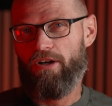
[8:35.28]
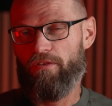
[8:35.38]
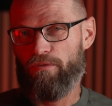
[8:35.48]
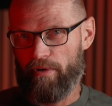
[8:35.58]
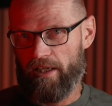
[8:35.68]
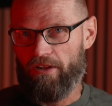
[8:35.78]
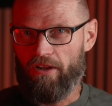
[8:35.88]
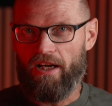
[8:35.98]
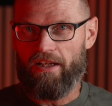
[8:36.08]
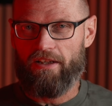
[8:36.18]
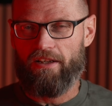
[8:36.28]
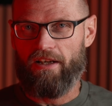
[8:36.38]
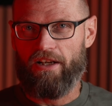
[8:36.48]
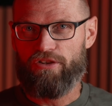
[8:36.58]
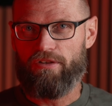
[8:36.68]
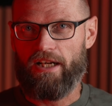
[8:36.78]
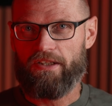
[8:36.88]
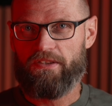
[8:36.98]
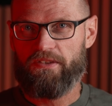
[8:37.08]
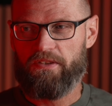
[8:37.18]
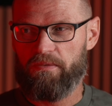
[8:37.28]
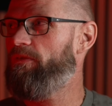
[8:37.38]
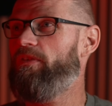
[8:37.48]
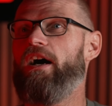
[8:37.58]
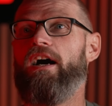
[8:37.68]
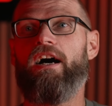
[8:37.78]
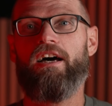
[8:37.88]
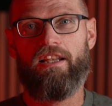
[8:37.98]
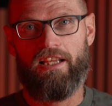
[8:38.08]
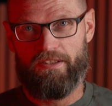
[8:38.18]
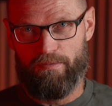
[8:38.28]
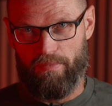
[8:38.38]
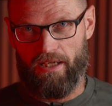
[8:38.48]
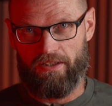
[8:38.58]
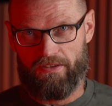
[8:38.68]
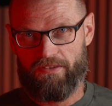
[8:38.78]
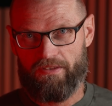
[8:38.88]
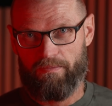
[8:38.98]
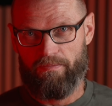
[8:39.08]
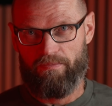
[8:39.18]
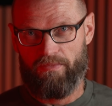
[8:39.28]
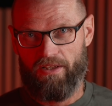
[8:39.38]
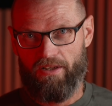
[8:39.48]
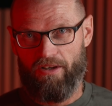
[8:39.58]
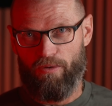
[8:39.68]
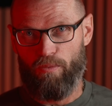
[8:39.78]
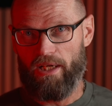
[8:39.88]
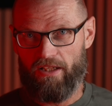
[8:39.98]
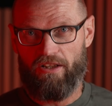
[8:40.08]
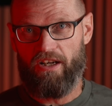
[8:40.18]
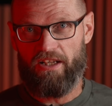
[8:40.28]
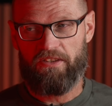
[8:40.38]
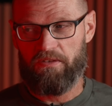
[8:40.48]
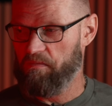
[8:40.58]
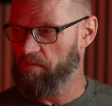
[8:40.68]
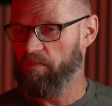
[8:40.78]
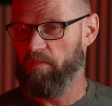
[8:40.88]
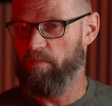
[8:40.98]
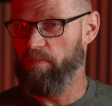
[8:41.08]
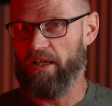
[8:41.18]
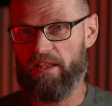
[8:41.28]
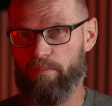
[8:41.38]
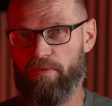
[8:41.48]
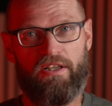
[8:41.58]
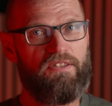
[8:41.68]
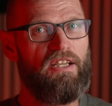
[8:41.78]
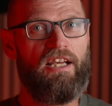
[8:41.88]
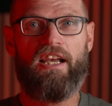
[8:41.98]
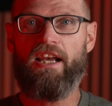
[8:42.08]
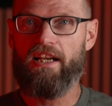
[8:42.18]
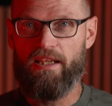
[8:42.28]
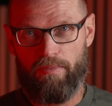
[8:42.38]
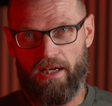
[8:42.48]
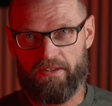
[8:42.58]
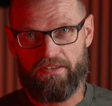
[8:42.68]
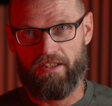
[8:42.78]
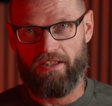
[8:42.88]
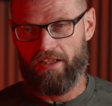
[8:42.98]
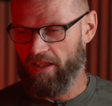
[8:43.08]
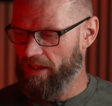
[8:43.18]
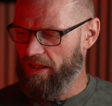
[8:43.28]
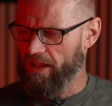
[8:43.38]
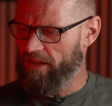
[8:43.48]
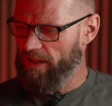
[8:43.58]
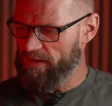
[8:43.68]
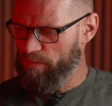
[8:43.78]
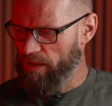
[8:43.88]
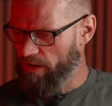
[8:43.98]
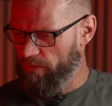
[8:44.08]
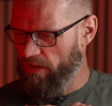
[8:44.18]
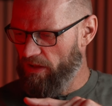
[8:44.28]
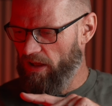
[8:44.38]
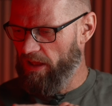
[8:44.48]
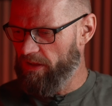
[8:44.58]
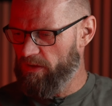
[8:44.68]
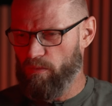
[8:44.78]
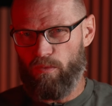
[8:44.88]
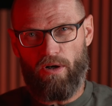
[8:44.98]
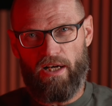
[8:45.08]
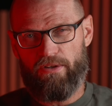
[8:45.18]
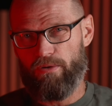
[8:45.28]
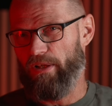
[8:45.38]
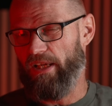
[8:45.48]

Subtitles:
of red light attracts far less bugs. Red light barely brings any bugs in. It doesn't matter if the light is white or